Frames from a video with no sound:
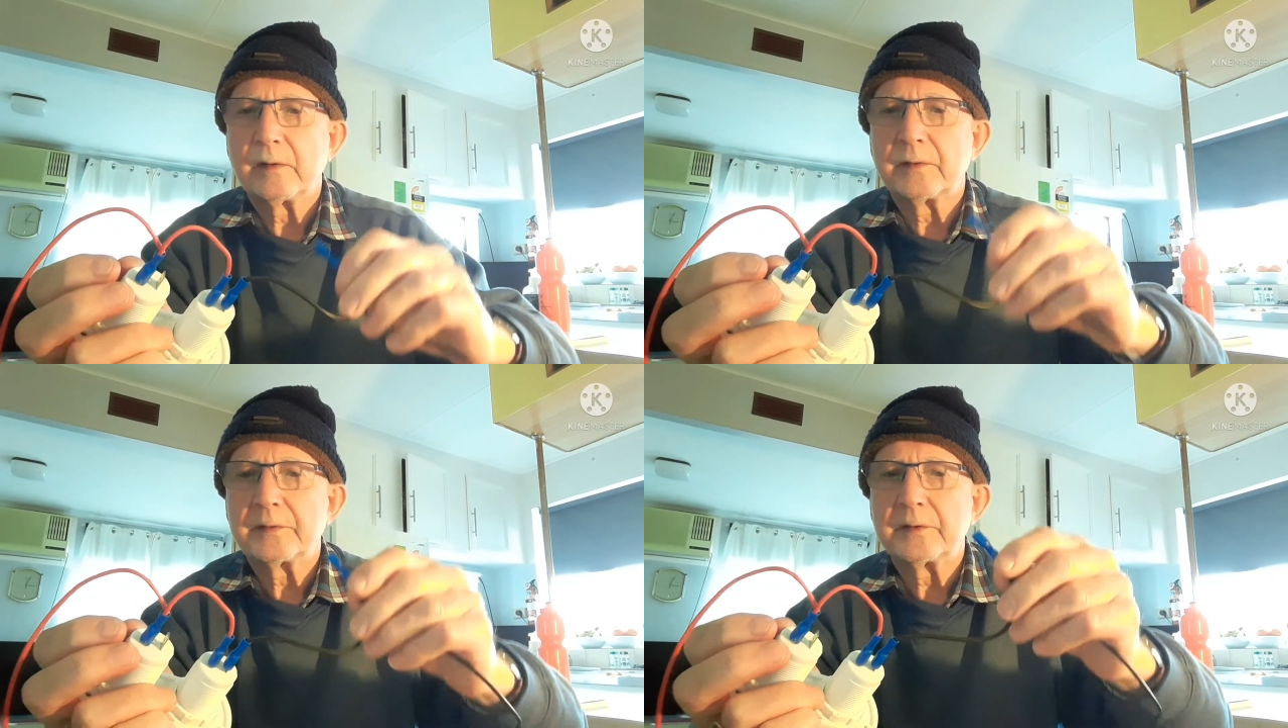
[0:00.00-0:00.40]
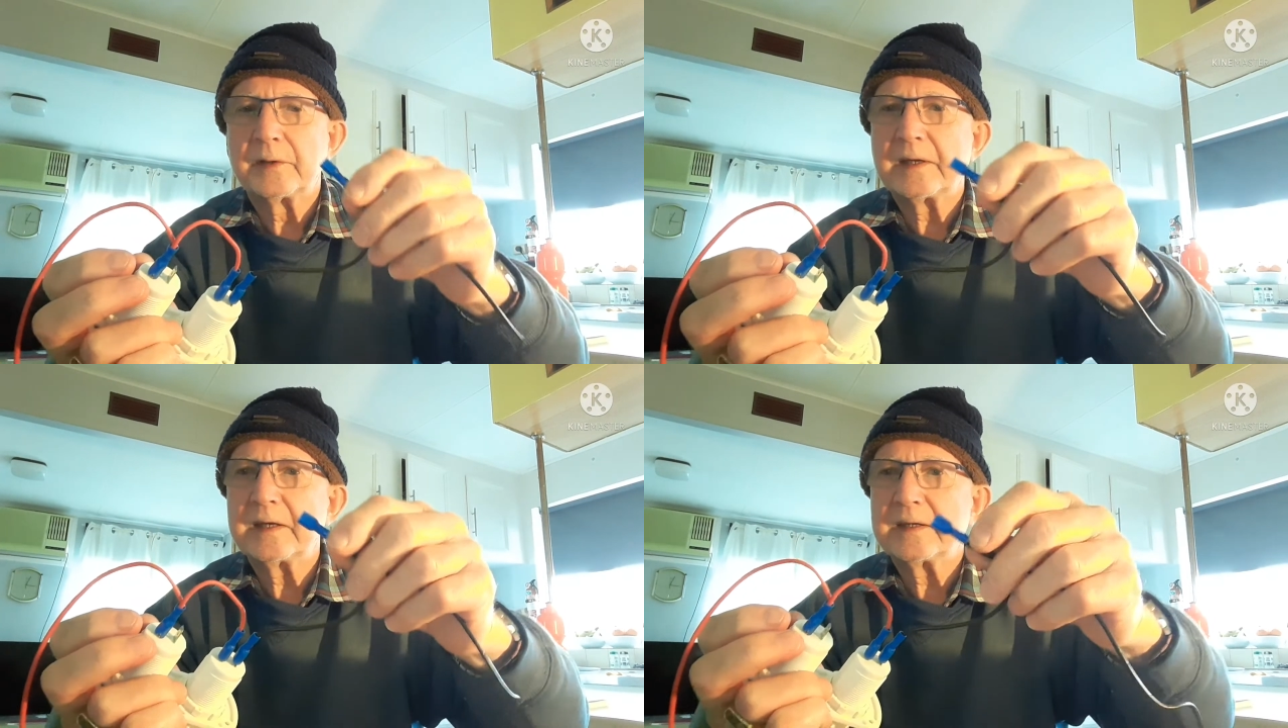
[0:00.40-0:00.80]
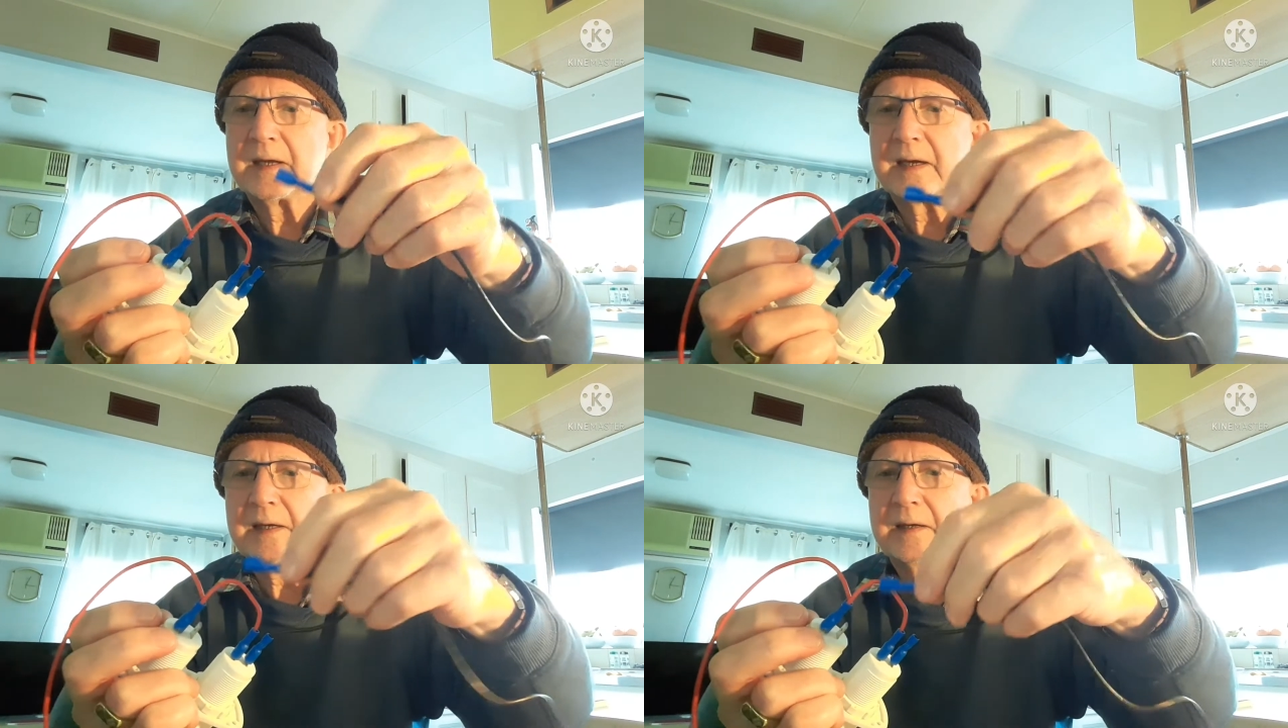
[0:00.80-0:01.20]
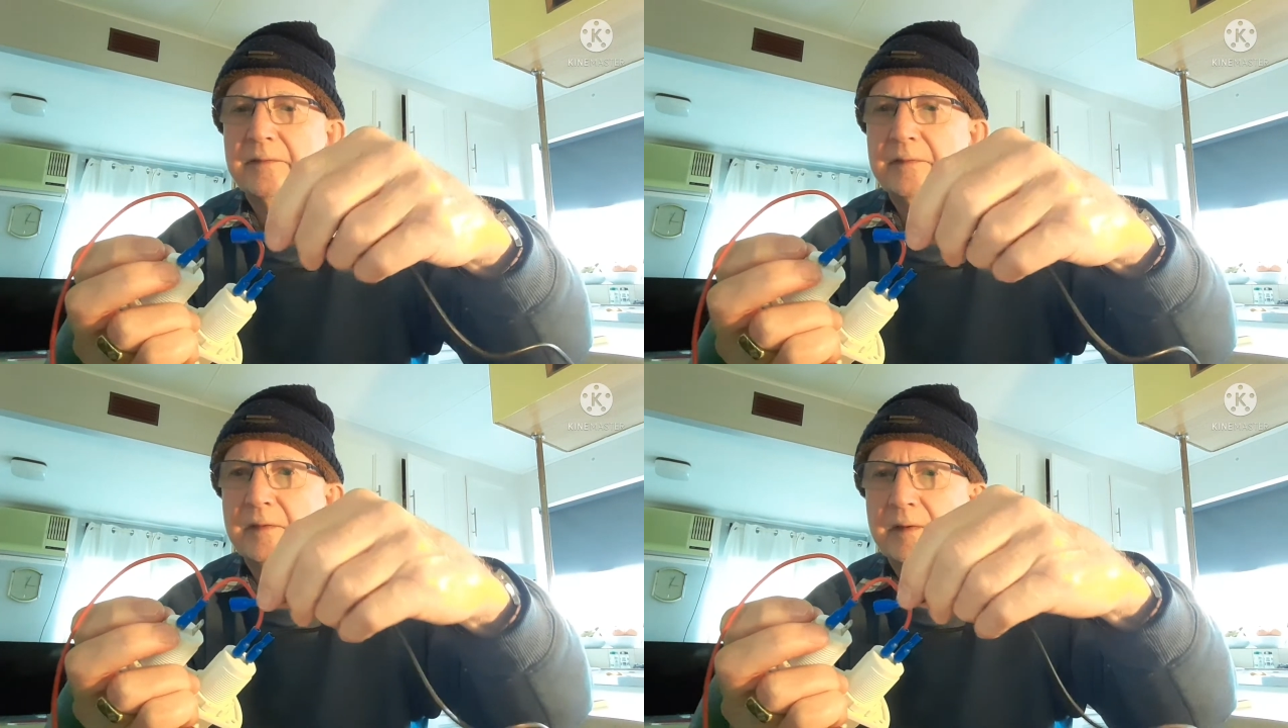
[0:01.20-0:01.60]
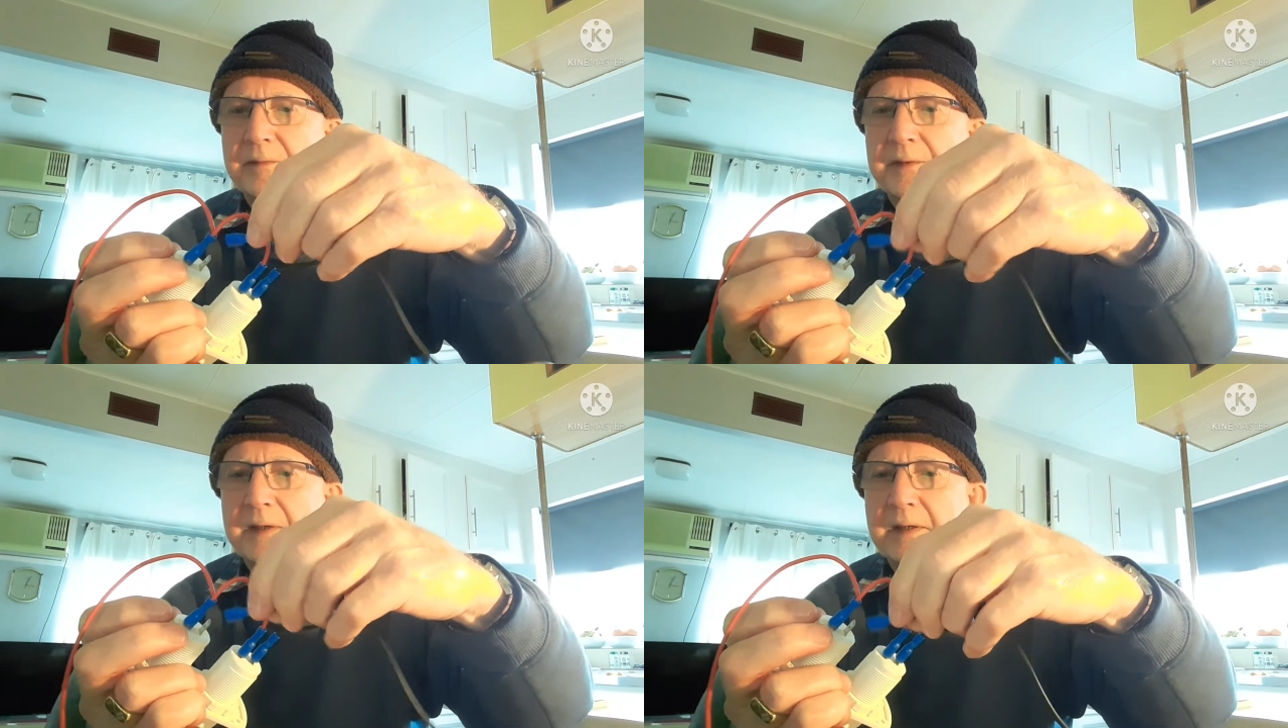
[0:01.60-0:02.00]
onto the negative
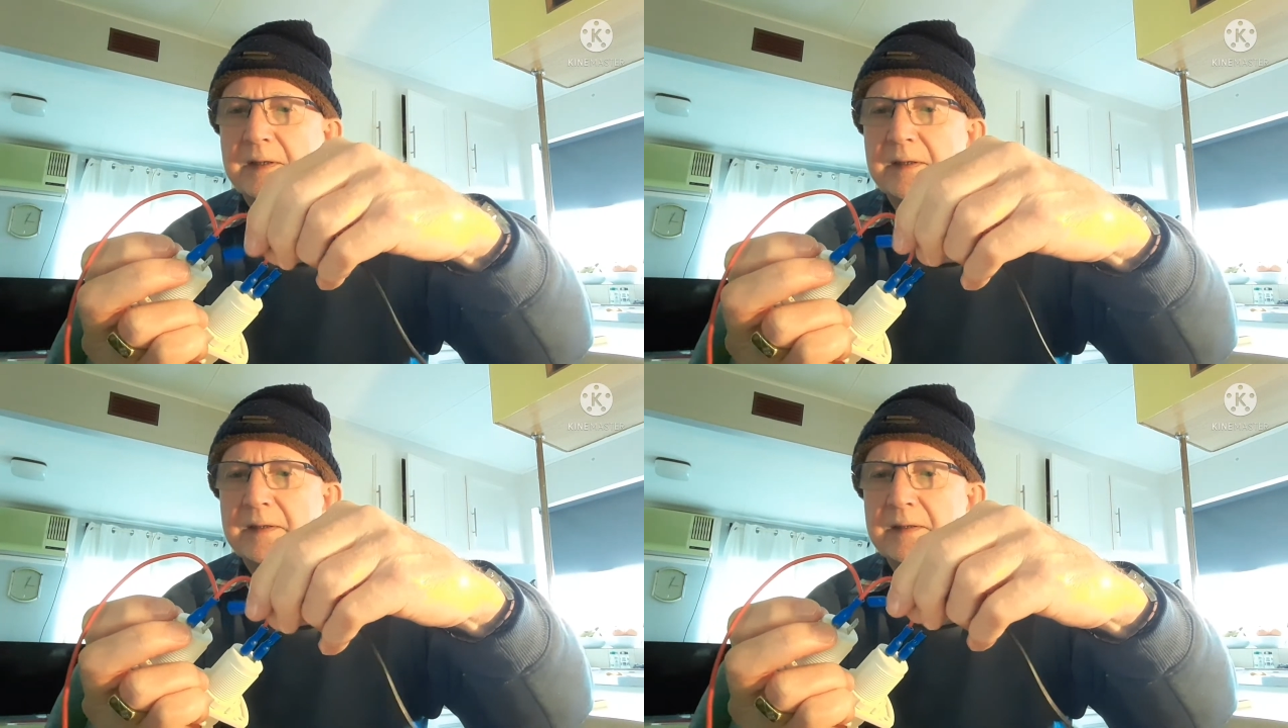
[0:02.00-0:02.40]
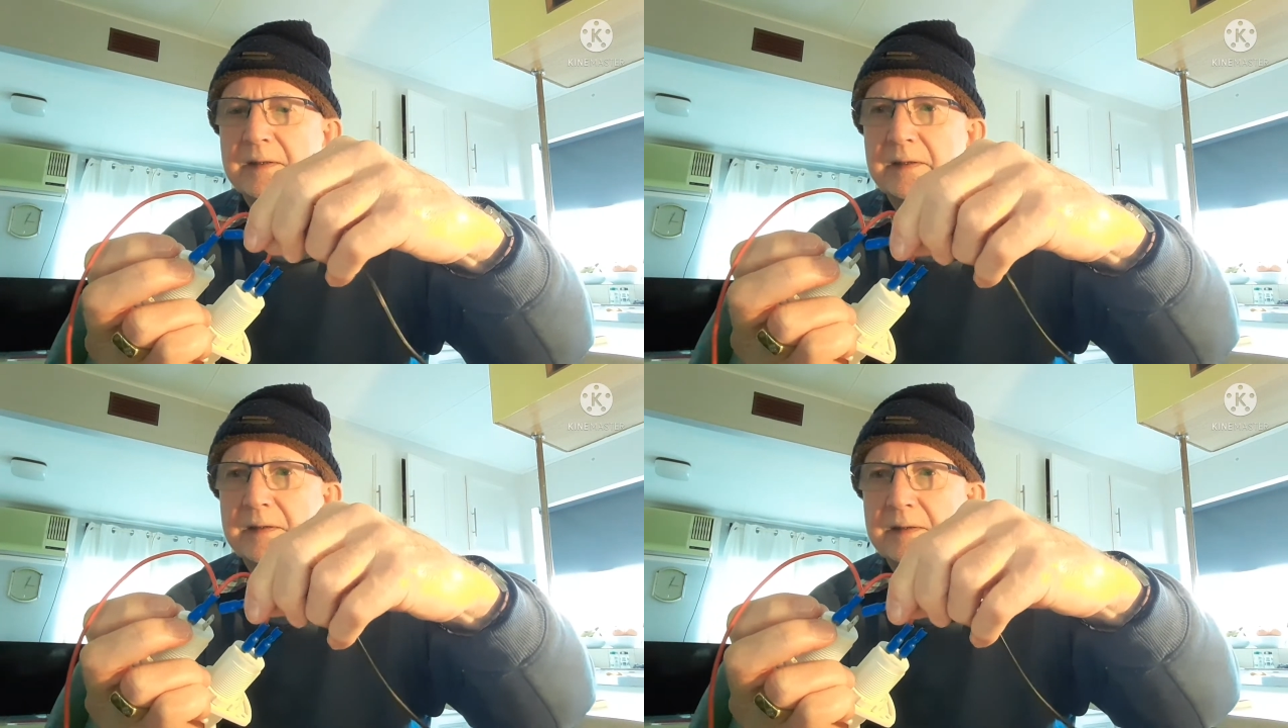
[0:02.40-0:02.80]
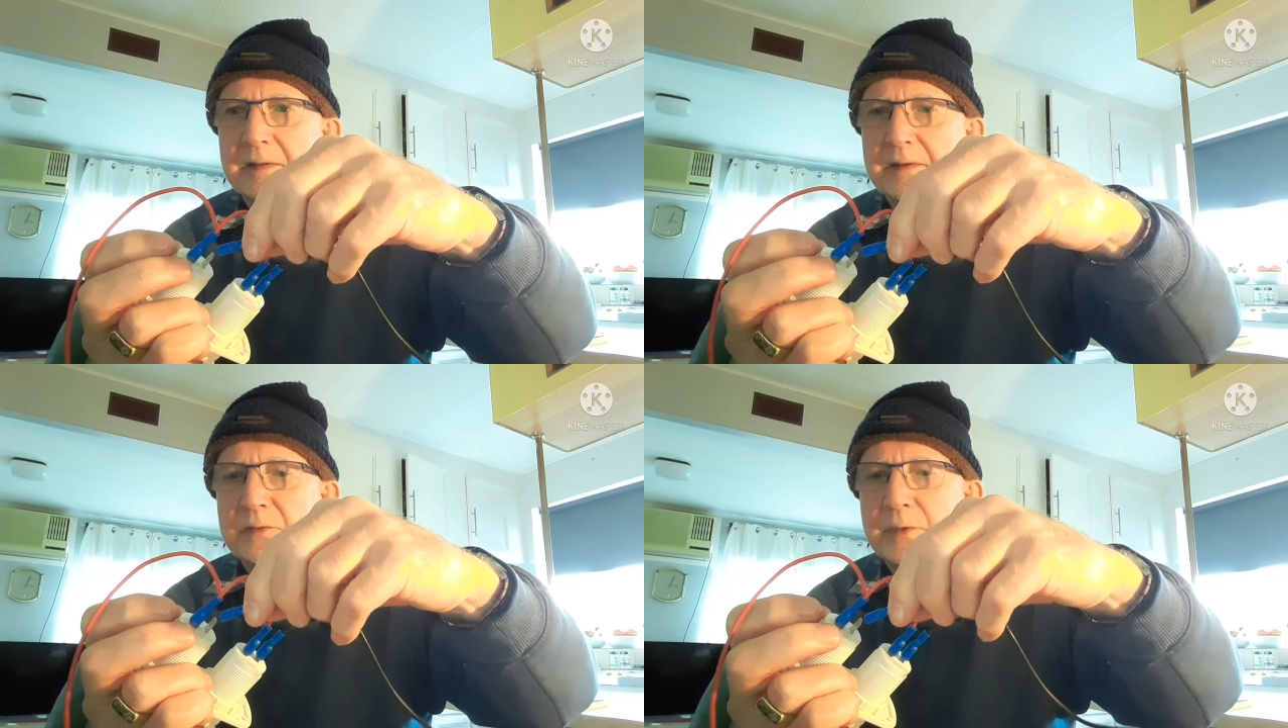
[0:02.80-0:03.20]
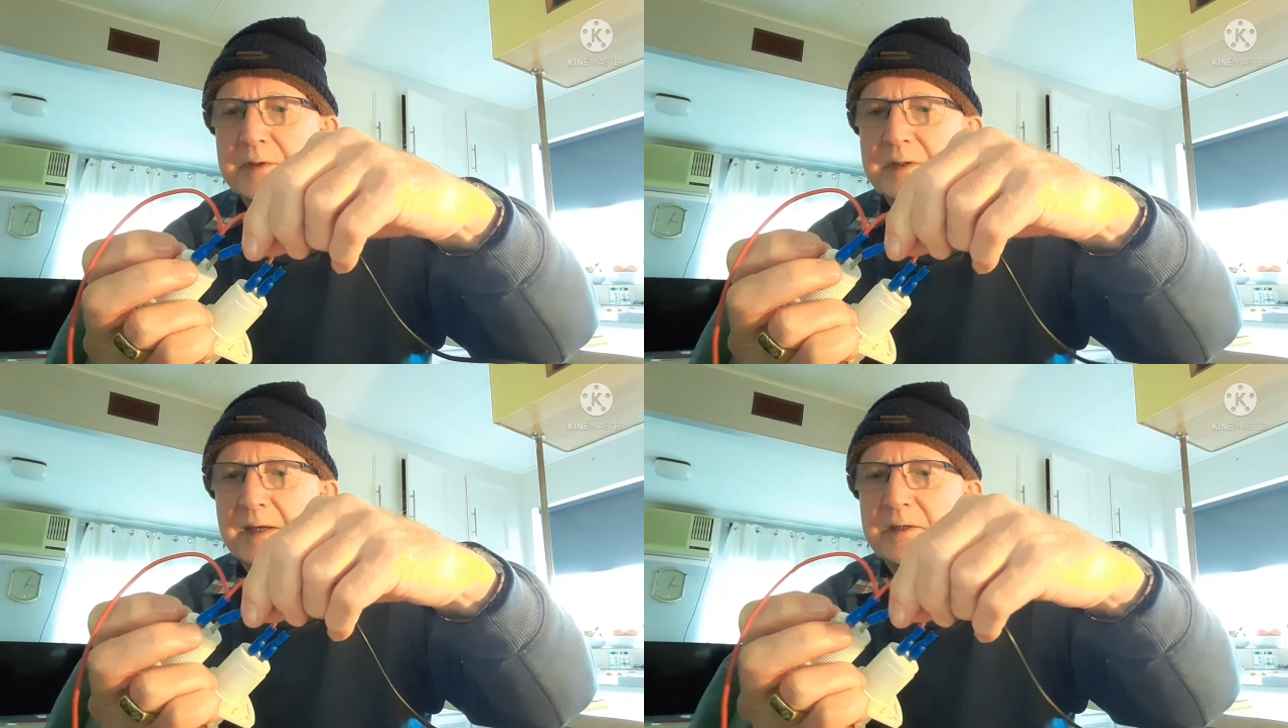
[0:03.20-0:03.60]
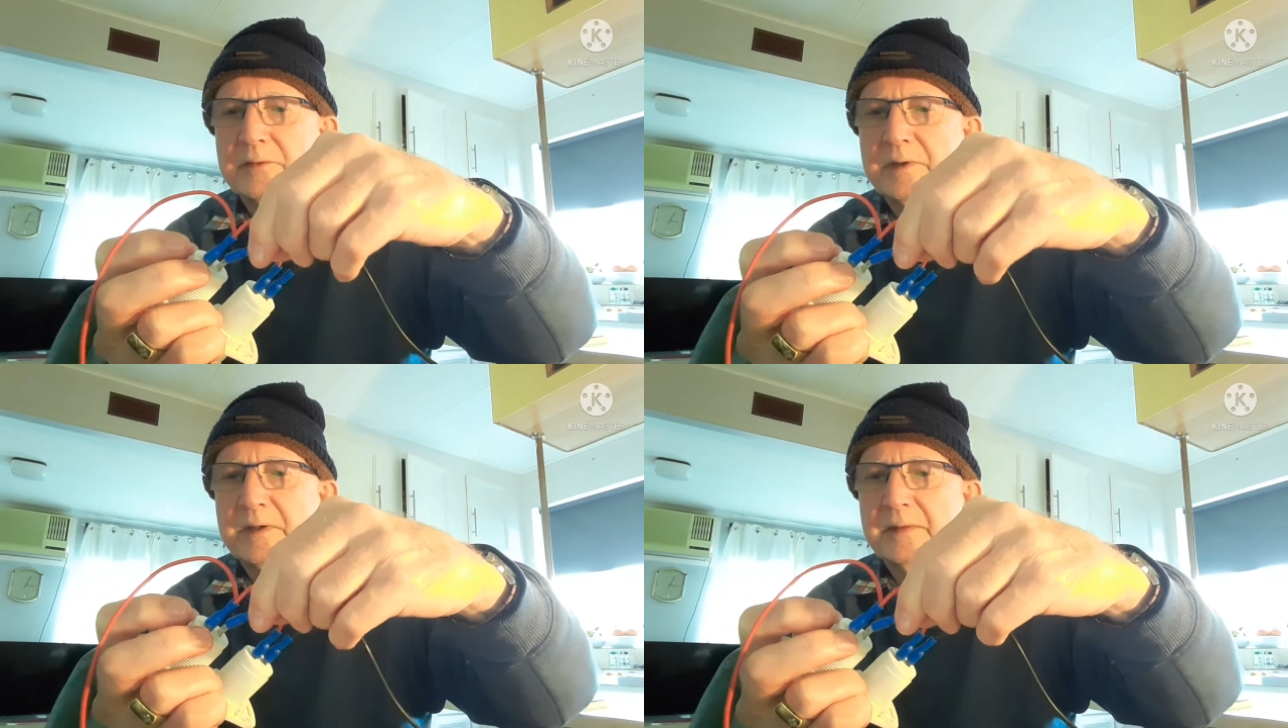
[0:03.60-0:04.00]
of the switch next
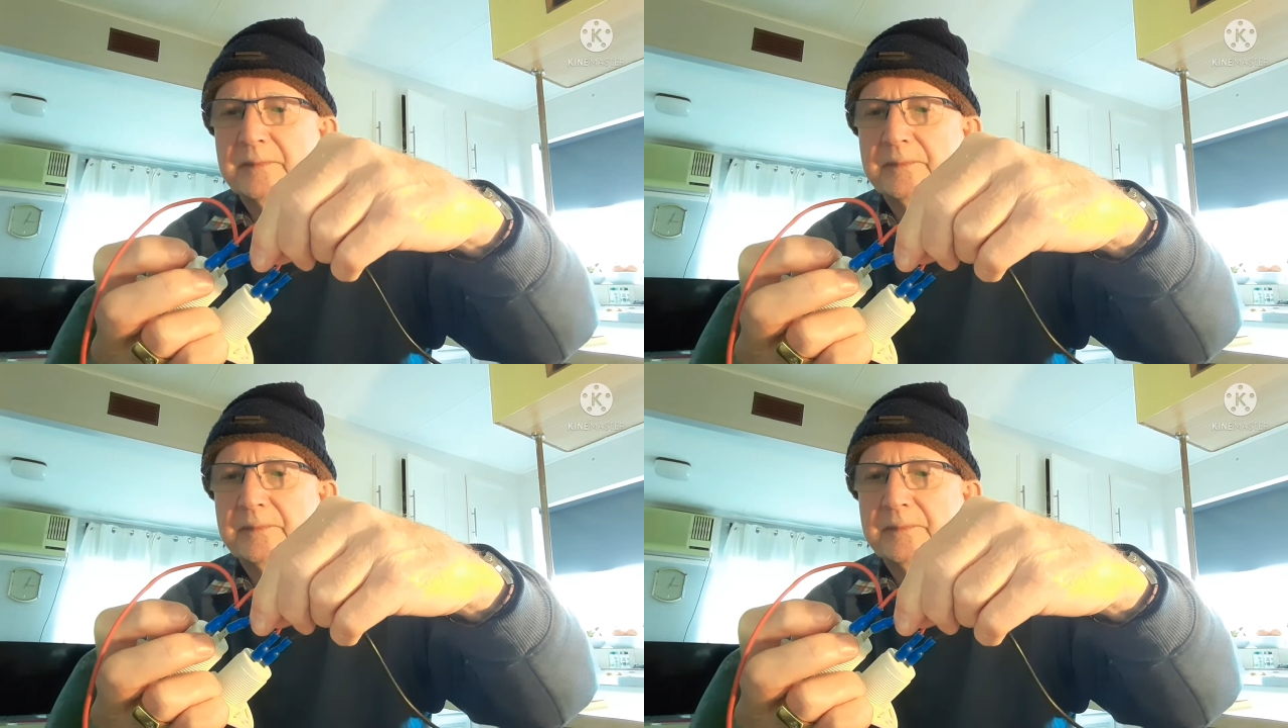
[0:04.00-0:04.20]
to it.